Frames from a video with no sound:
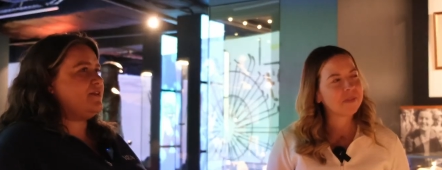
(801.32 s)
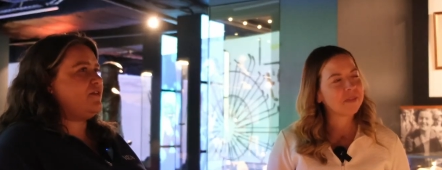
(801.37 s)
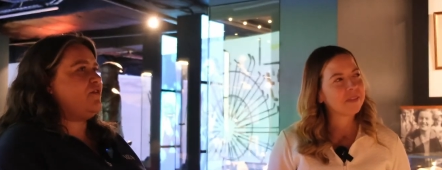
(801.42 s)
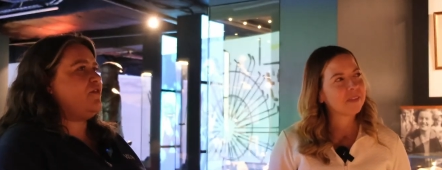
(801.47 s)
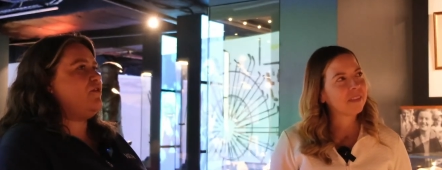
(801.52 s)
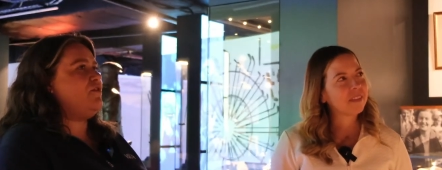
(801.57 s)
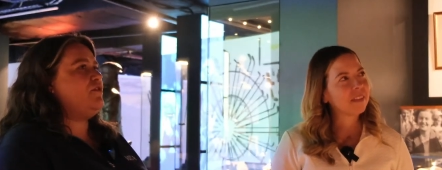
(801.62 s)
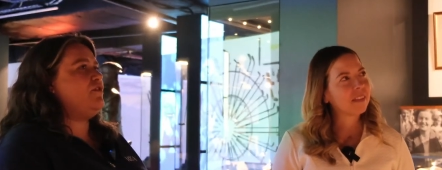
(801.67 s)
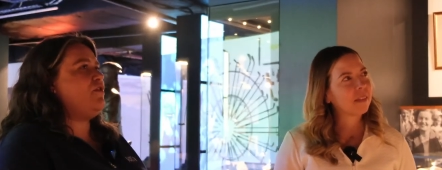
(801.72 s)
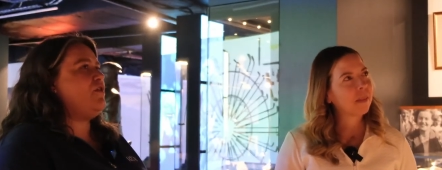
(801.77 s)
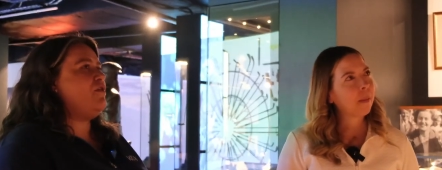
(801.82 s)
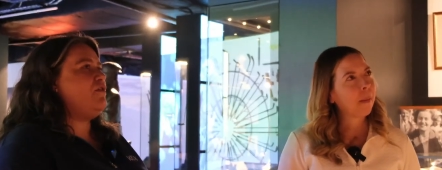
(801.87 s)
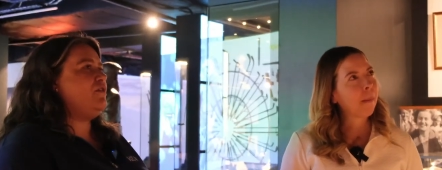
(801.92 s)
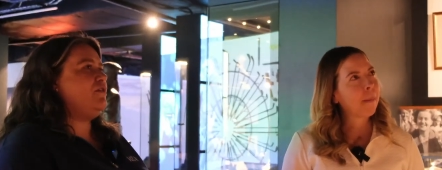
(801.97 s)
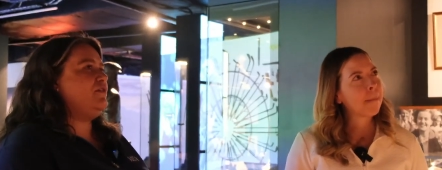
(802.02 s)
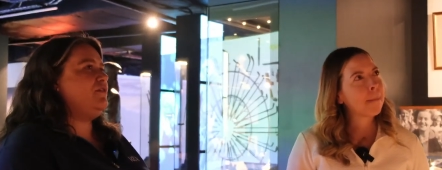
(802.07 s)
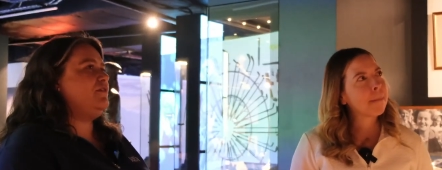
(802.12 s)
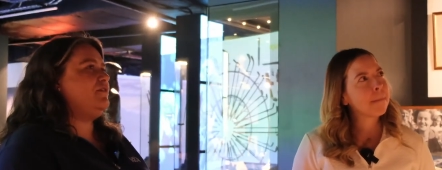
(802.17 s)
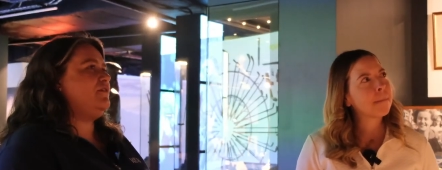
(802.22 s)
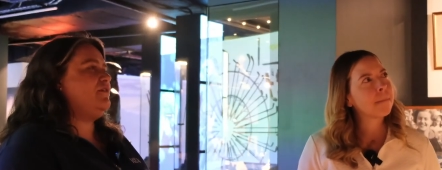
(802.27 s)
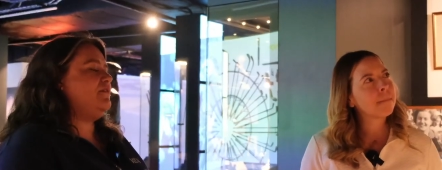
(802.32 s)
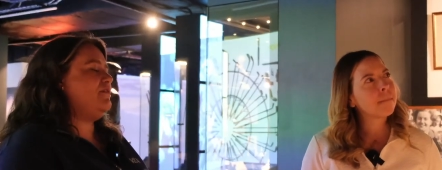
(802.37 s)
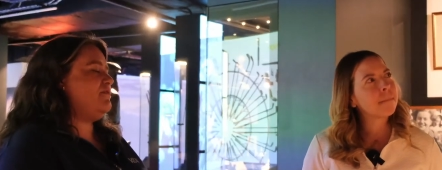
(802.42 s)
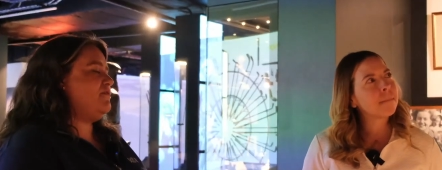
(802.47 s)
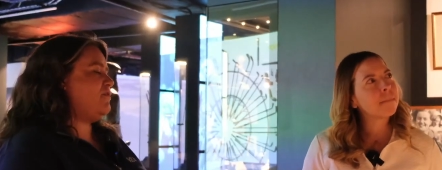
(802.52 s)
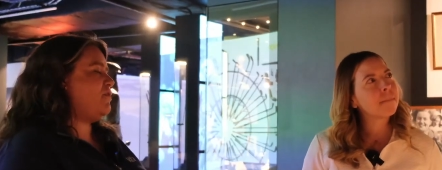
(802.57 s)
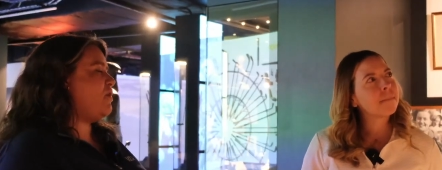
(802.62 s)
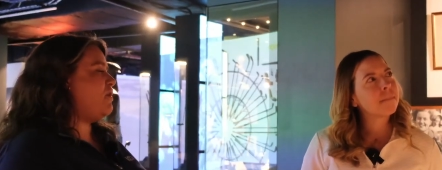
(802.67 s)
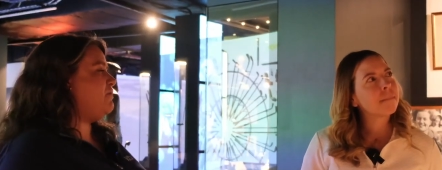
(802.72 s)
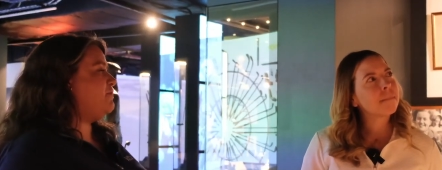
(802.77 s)
Speaker 1: on, on
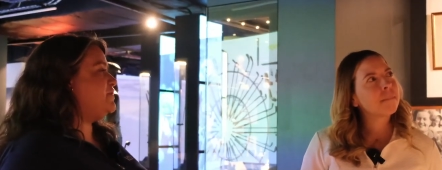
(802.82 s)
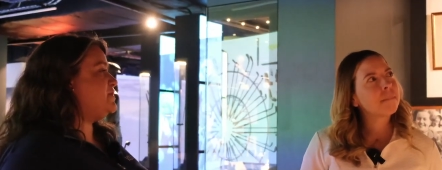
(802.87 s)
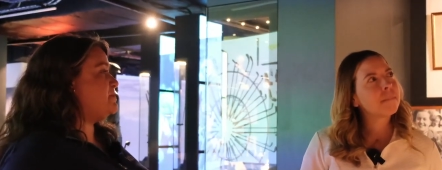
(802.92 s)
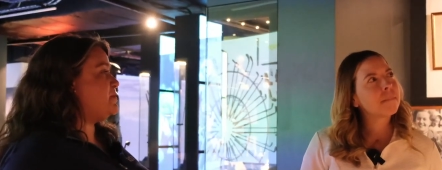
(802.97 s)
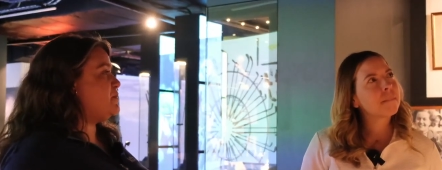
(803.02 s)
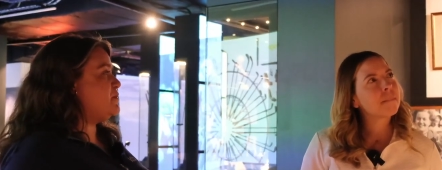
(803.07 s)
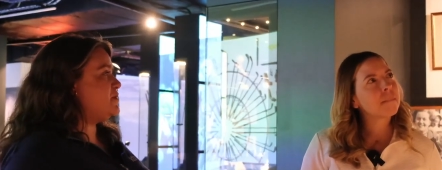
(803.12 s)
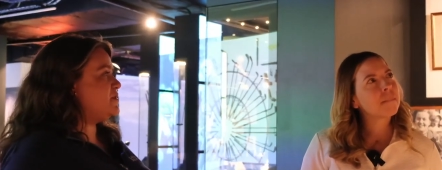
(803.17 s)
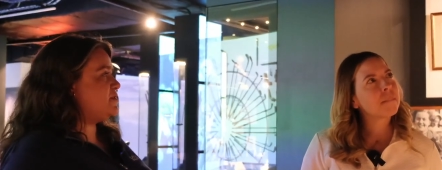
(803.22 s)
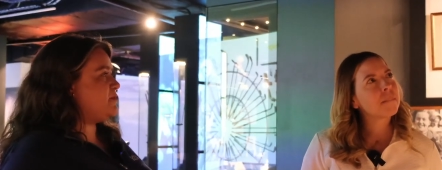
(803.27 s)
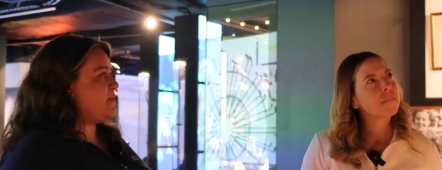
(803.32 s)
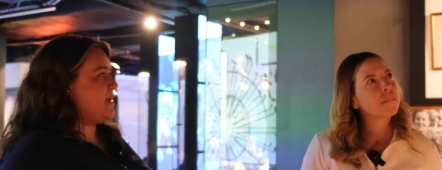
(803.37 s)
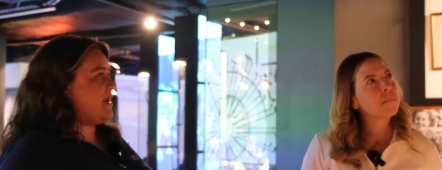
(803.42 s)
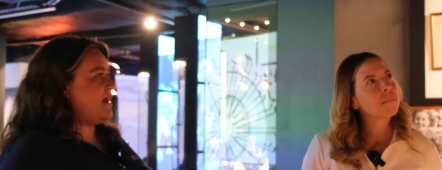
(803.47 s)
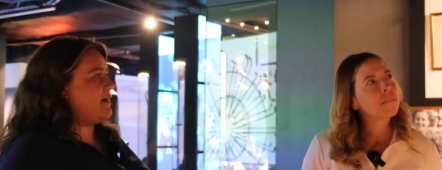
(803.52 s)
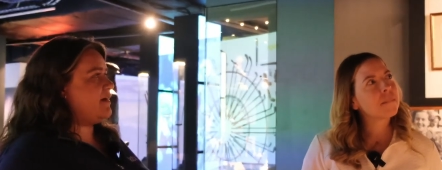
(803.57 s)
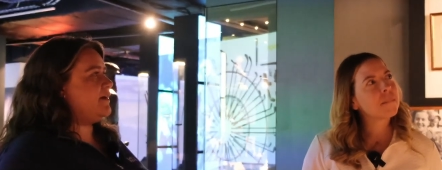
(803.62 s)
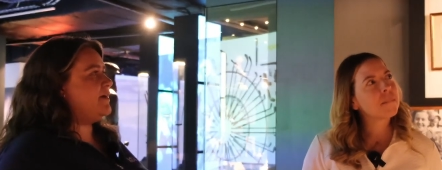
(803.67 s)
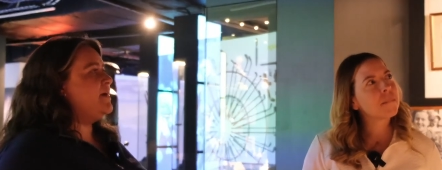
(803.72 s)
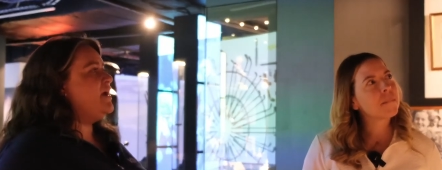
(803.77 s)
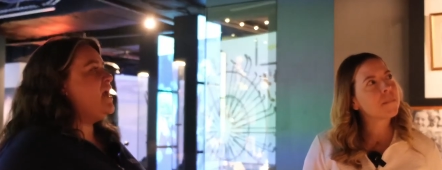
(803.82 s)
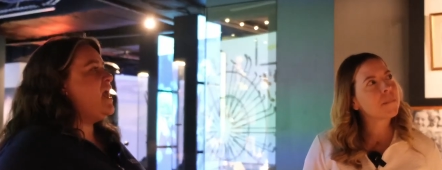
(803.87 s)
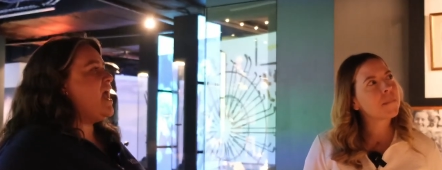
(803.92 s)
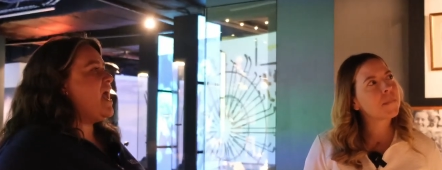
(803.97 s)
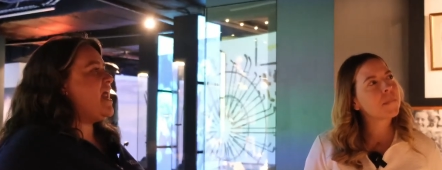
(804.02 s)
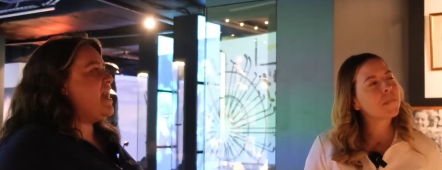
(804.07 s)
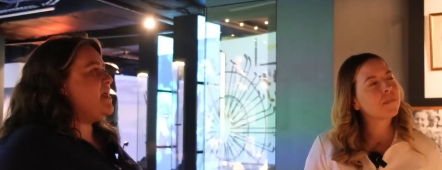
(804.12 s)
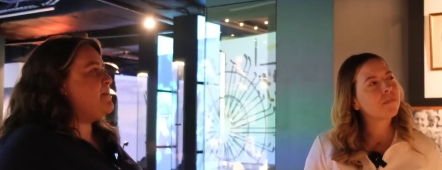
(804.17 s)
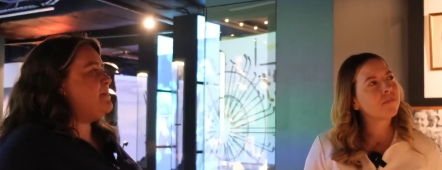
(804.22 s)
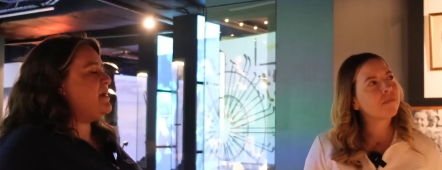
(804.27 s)
golf sportswear,
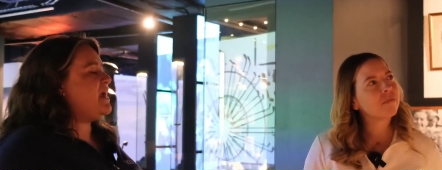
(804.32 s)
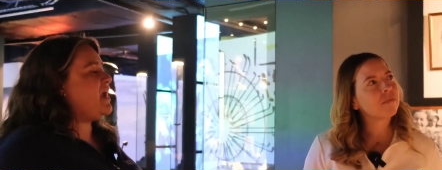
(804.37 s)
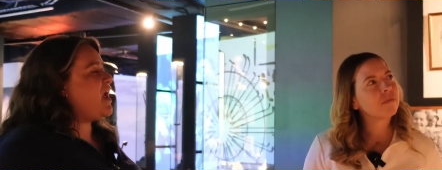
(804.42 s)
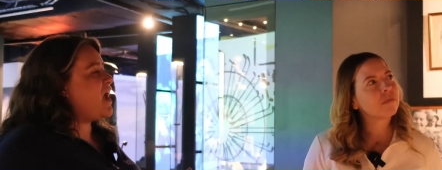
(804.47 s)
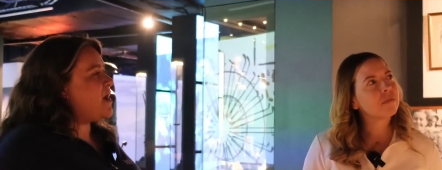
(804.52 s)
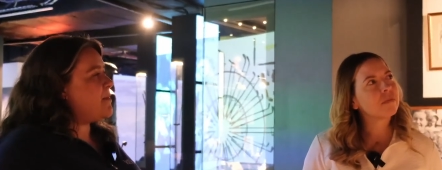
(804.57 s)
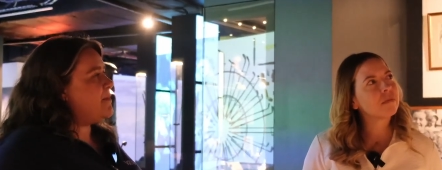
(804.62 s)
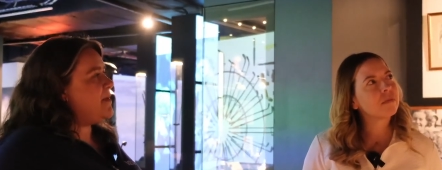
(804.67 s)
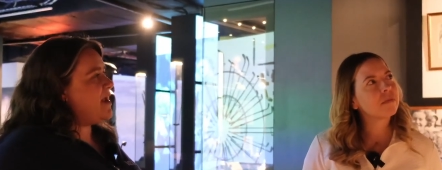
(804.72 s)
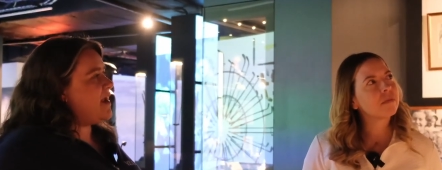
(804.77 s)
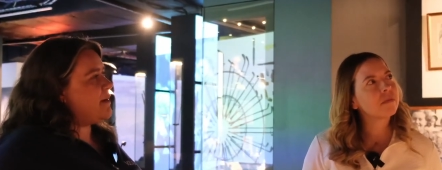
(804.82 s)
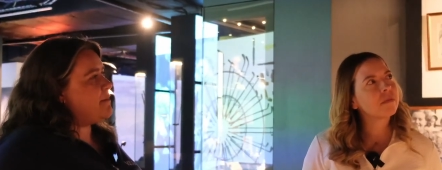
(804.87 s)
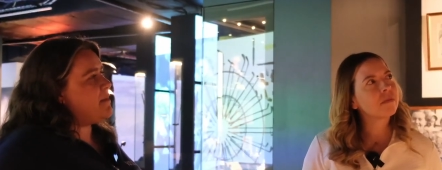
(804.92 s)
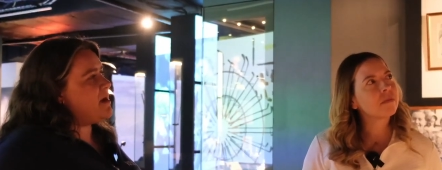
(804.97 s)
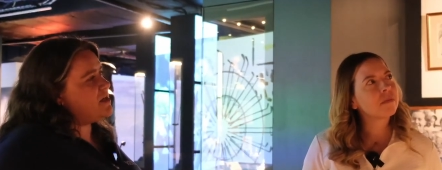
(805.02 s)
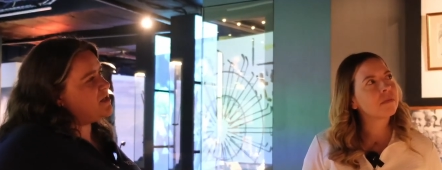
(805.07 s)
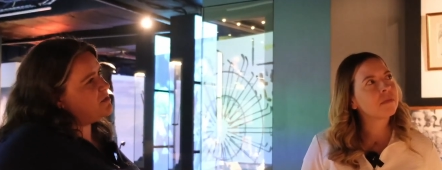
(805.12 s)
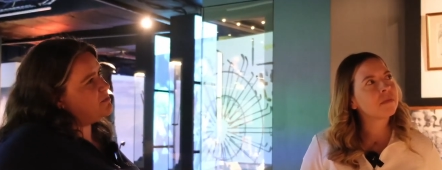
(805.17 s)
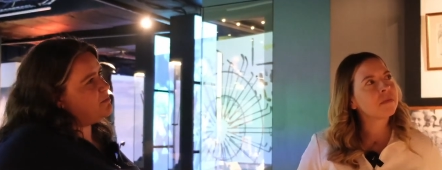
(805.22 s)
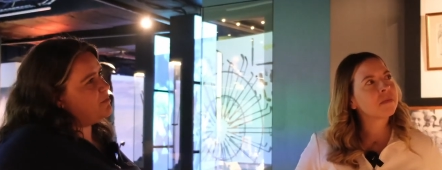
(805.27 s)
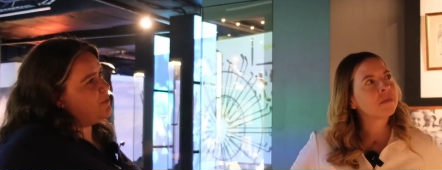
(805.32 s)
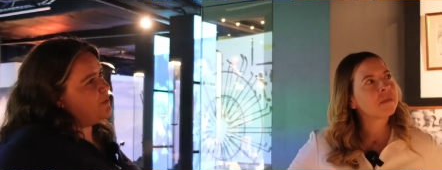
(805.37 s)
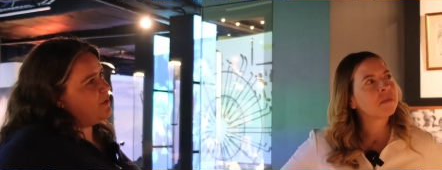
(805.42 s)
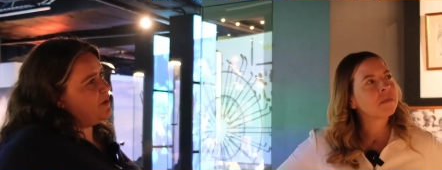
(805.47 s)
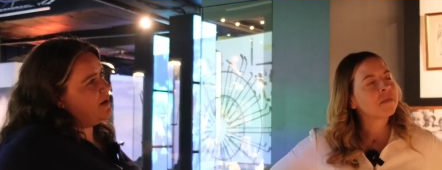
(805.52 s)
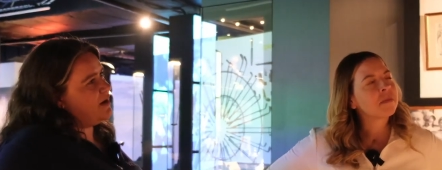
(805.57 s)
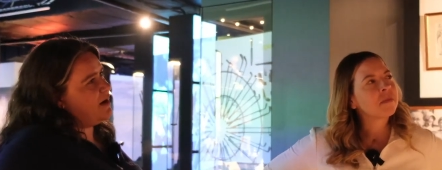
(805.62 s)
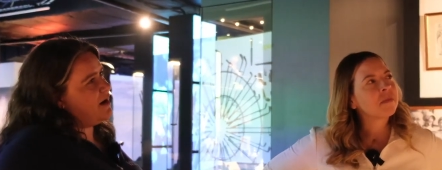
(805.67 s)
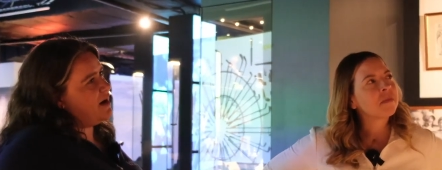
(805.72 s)
and it becoming much more,